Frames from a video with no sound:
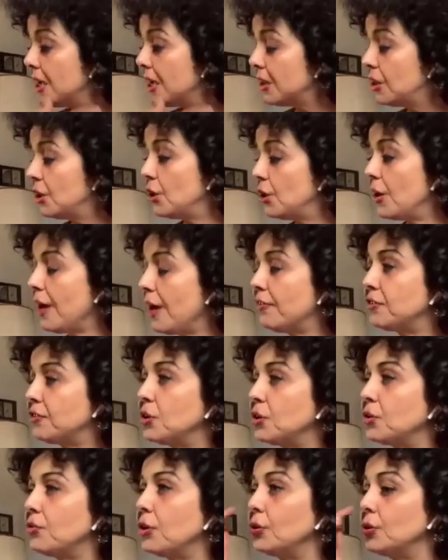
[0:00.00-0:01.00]
That you have to
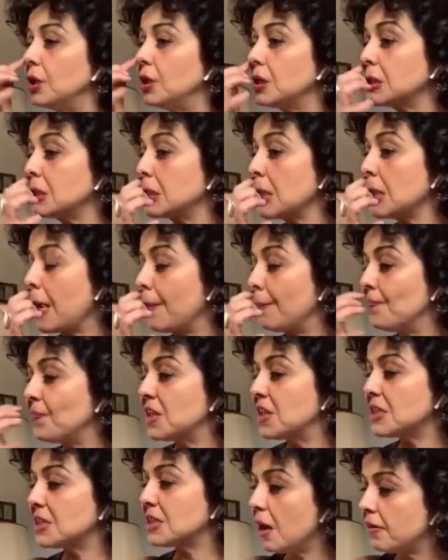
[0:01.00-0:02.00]
throw this um,
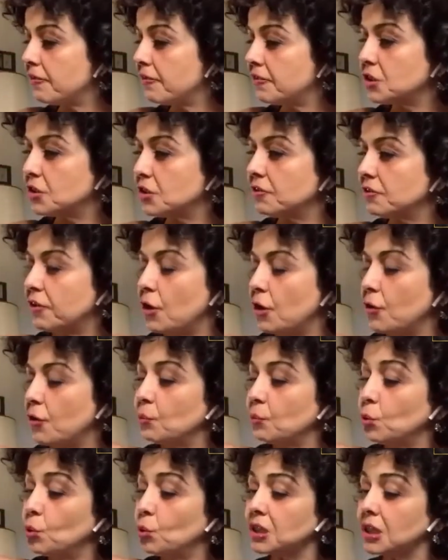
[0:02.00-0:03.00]
this life into flowing
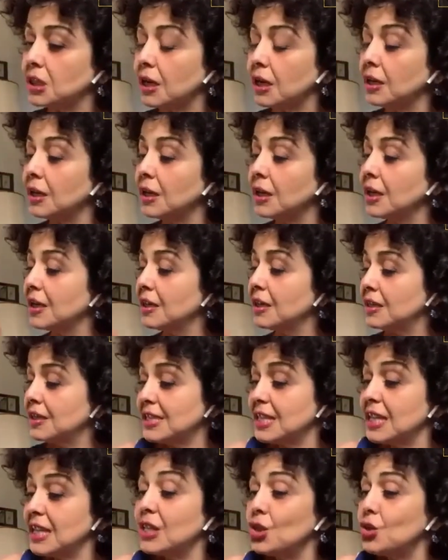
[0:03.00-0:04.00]
water, this
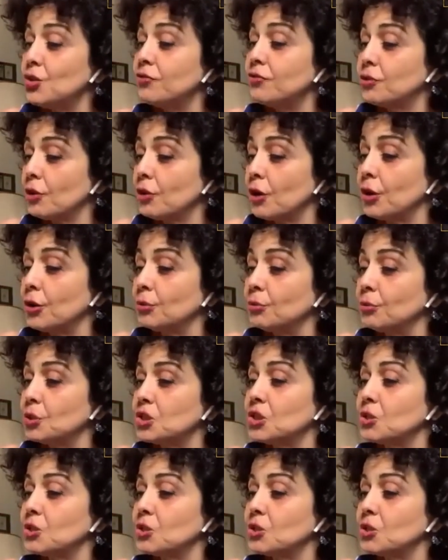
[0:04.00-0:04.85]
thing that you've grown, which